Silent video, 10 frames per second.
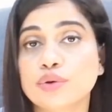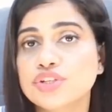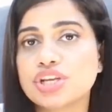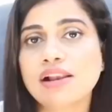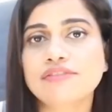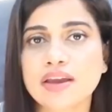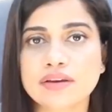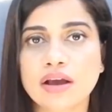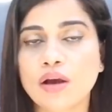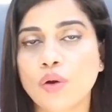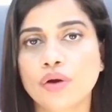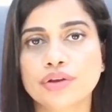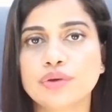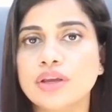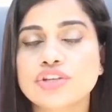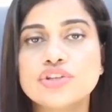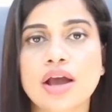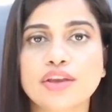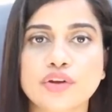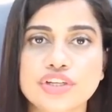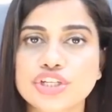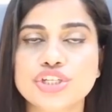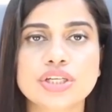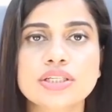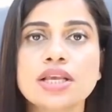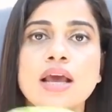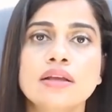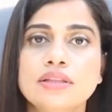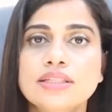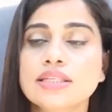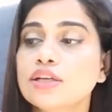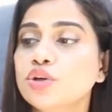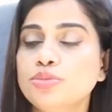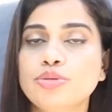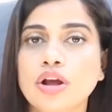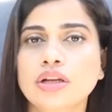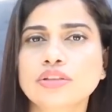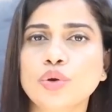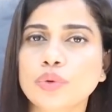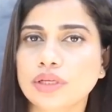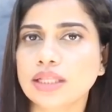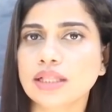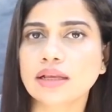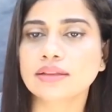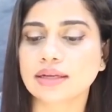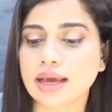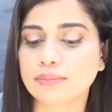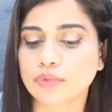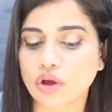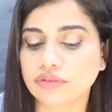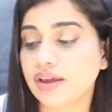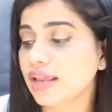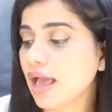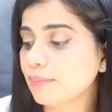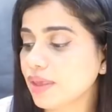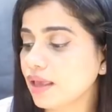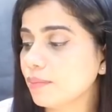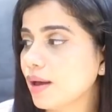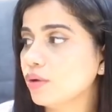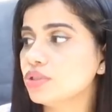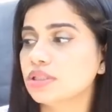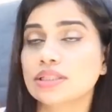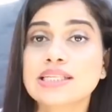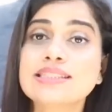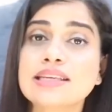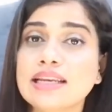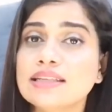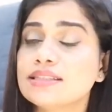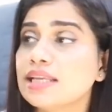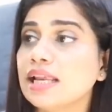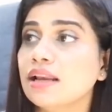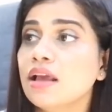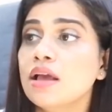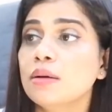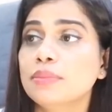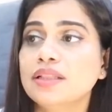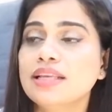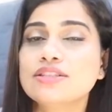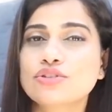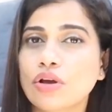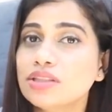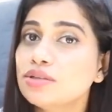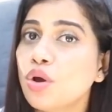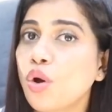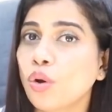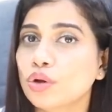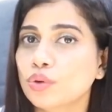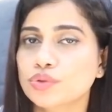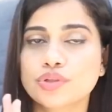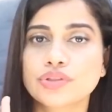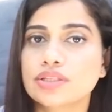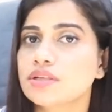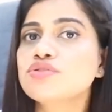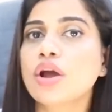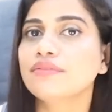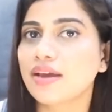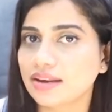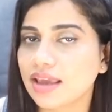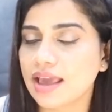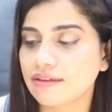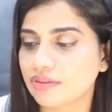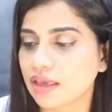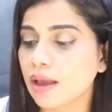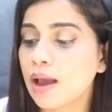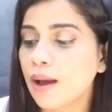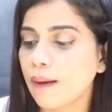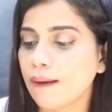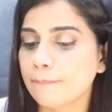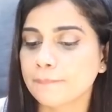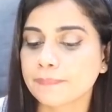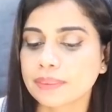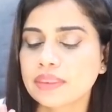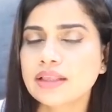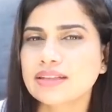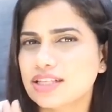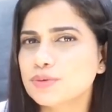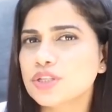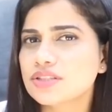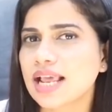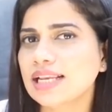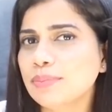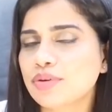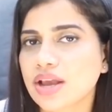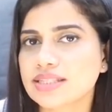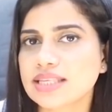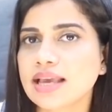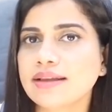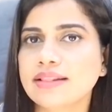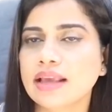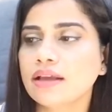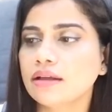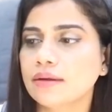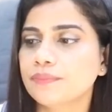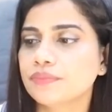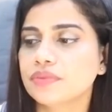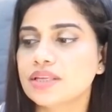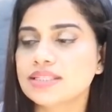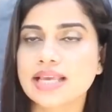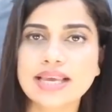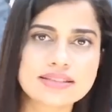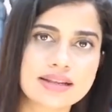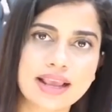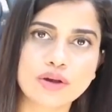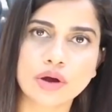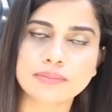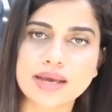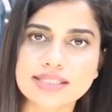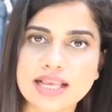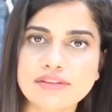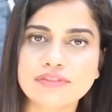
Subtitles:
shelf area, or you can dry your dishes. This is a good product. The only thing that I'm not very happy about, this is stainless steel, but these rods are hollow, so this is not very heavy. This was slightly pricey. I think this size that I got myself